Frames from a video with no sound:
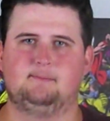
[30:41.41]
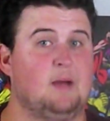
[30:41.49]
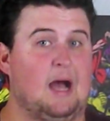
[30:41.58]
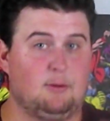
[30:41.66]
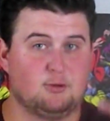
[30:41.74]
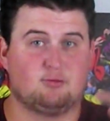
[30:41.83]

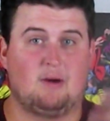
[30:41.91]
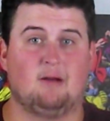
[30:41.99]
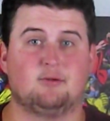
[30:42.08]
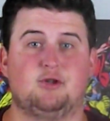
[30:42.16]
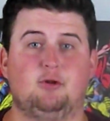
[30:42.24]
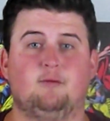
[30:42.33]
How was
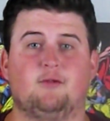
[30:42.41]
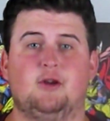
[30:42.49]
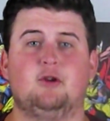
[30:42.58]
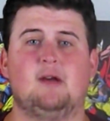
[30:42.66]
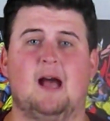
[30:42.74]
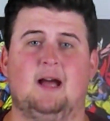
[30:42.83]
round two for
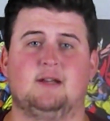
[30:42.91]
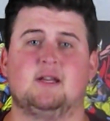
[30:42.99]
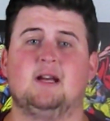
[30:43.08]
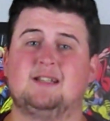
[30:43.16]
you guys?